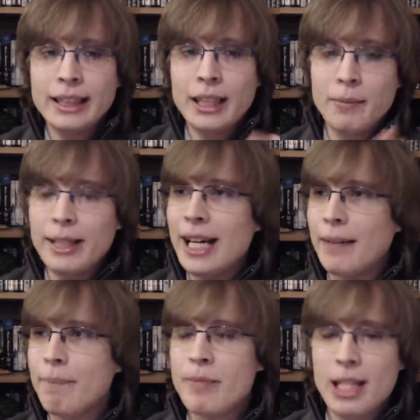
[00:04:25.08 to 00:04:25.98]
But yeah.
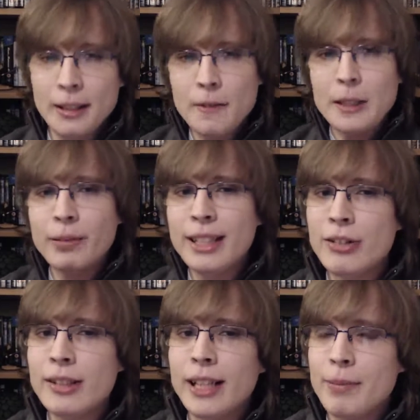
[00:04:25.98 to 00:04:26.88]
So it's a pretty
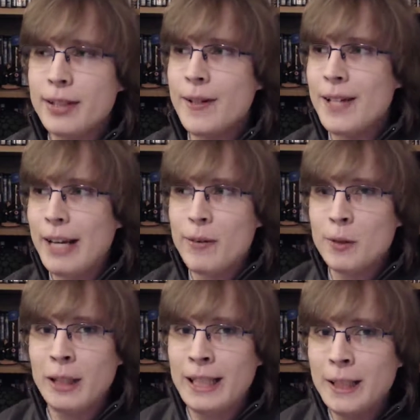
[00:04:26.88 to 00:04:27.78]
interesting episode if it was
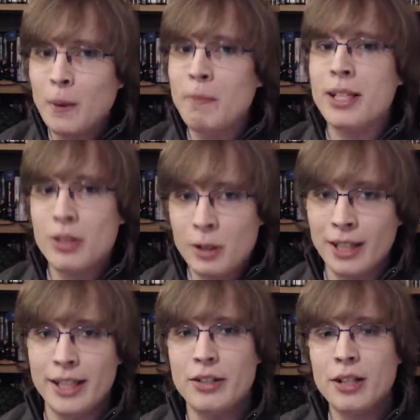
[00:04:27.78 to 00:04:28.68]
a little bit
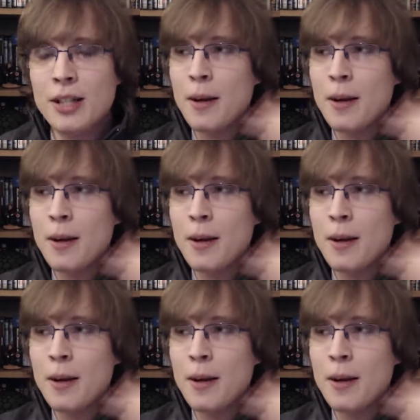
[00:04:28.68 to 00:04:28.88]
strange.